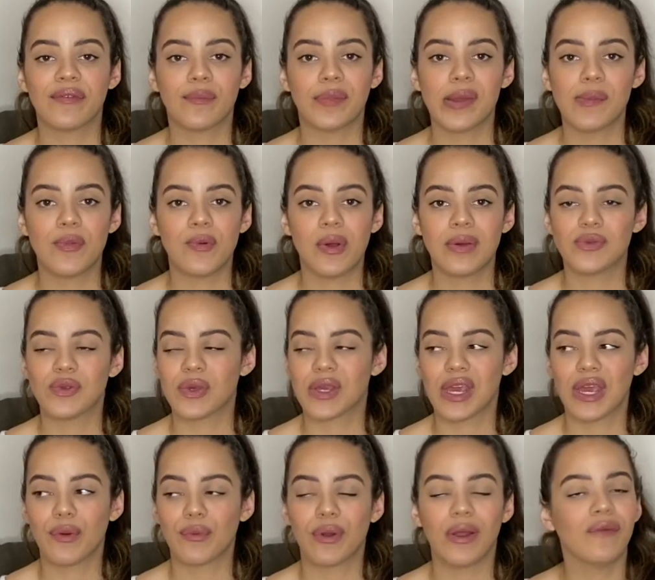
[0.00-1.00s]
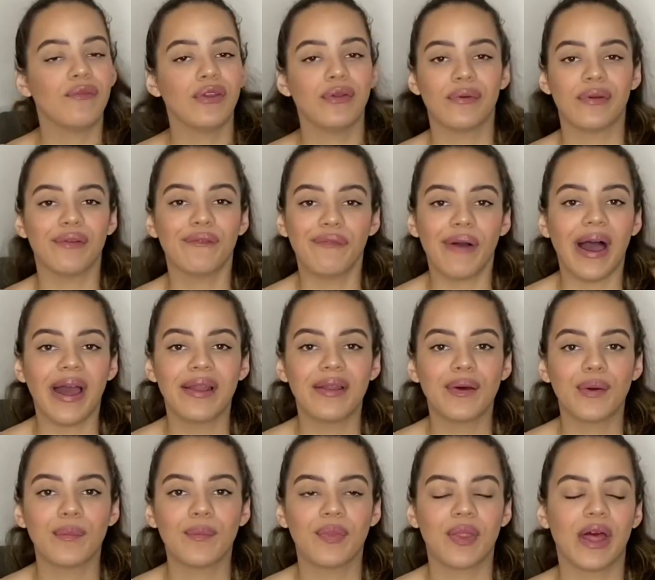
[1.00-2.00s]
baby wipes you can wherever you can find
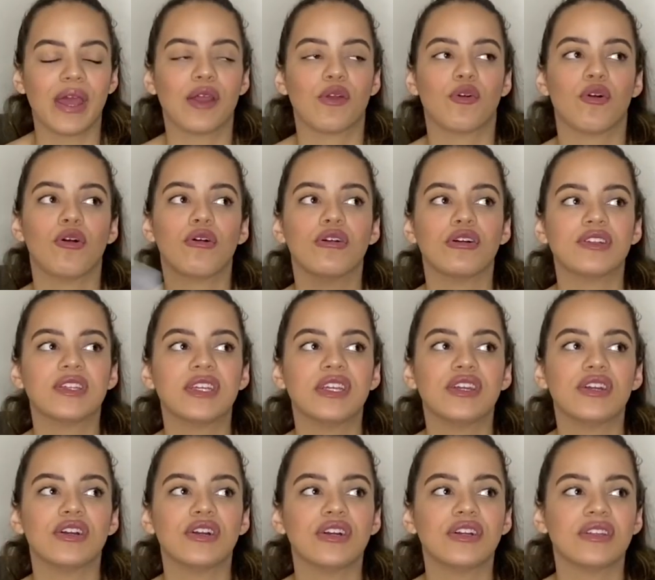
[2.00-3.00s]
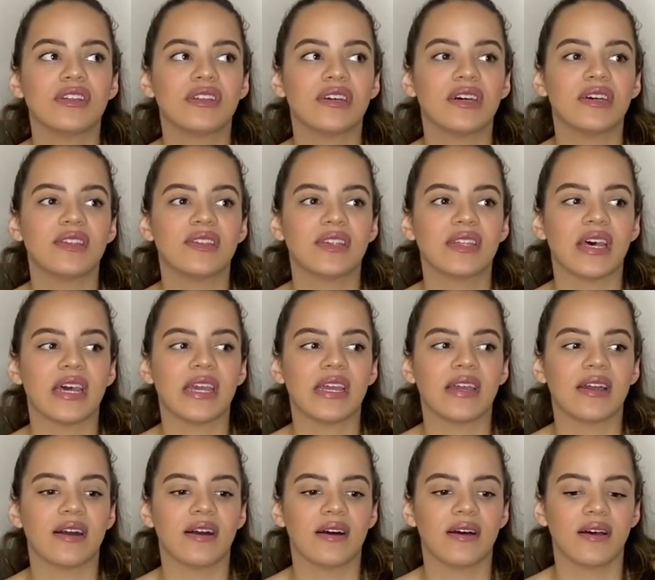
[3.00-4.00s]
them. Like Kroger's here does
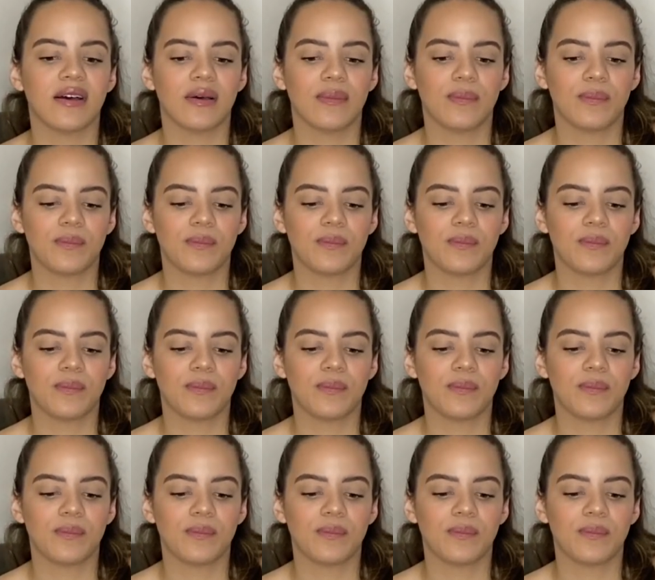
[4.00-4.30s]
like 5